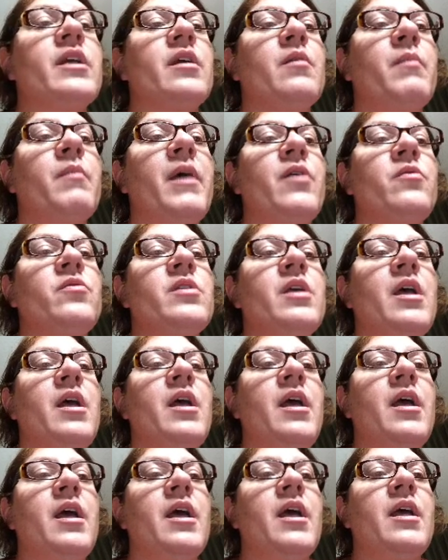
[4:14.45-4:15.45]
like a mouse,
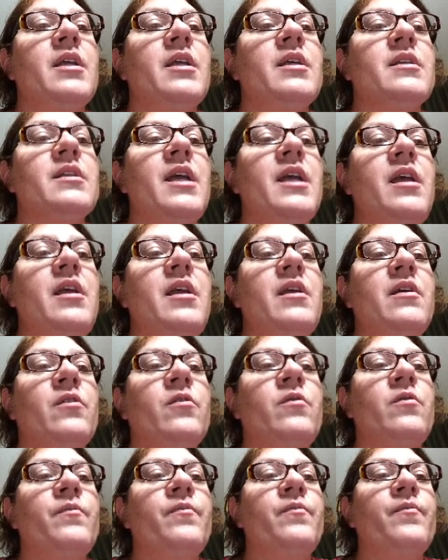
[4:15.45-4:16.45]
and his
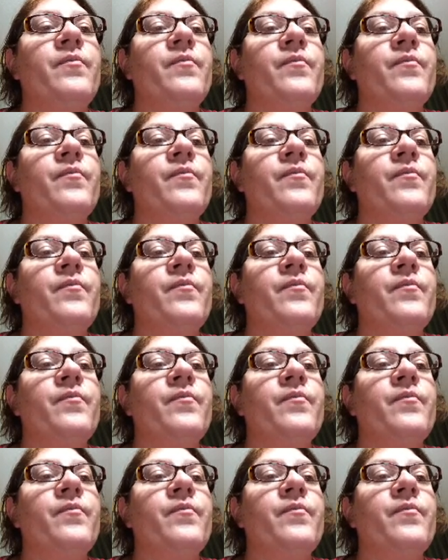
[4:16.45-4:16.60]
tail